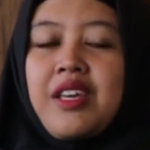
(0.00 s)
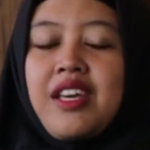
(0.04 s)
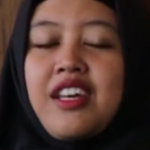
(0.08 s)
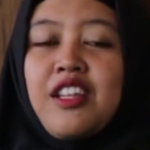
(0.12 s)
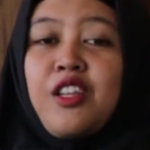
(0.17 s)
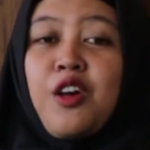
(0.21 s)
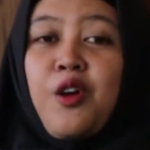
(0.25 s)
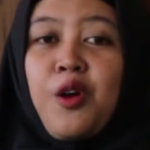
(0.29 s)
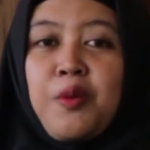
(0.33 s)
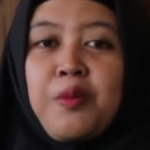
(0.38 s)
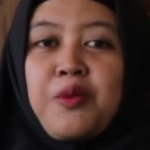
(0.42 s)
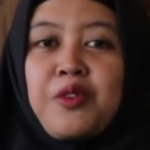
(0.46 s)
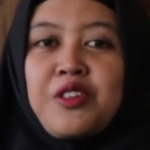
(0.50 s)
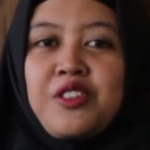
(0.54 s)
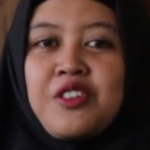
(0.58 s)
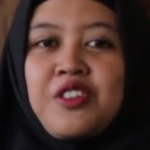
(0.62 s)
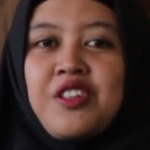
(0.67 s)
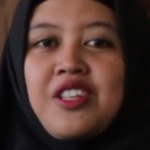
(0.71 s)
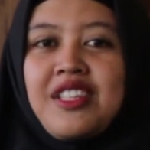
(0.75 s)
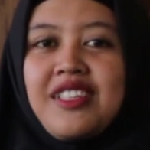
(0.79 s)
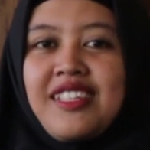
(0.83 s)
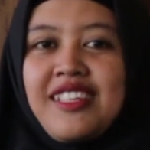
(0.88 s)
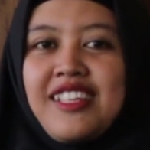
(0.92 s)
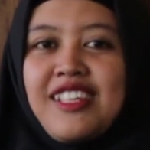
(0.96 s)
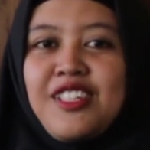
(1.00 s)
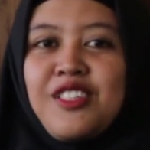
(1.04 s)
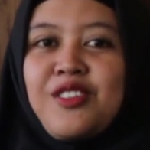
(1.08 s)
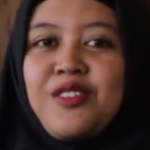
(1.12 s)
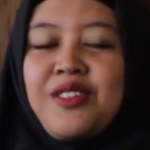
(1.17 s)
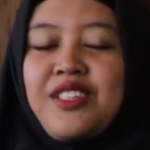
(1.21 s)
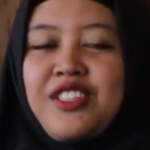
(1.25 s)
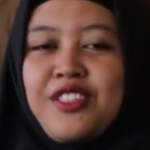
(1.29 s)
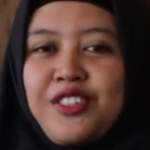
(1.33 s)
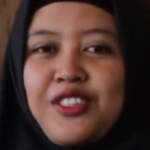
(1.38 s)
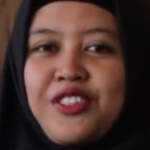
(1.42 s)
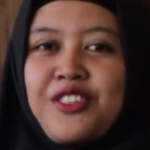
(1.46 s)
opportunity to
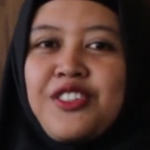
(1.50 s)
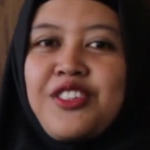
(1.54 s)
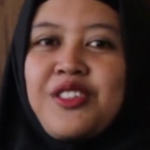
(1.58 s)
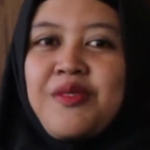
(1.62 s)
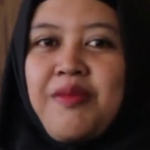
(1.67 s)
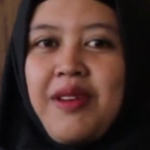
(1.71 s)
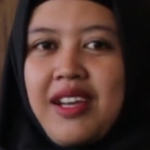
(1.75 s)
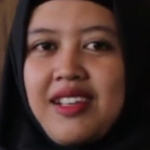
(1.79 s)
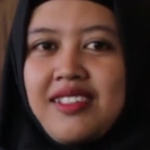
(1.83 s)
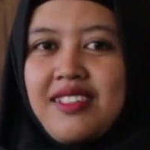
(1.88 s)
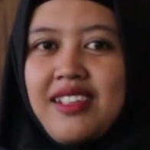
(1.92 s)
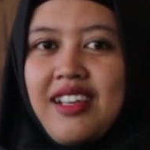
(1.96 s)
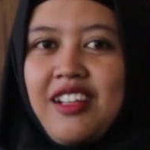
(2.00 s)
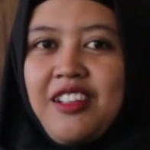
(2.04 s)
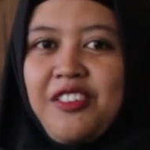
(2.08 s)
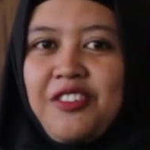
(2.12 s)
introduce myself.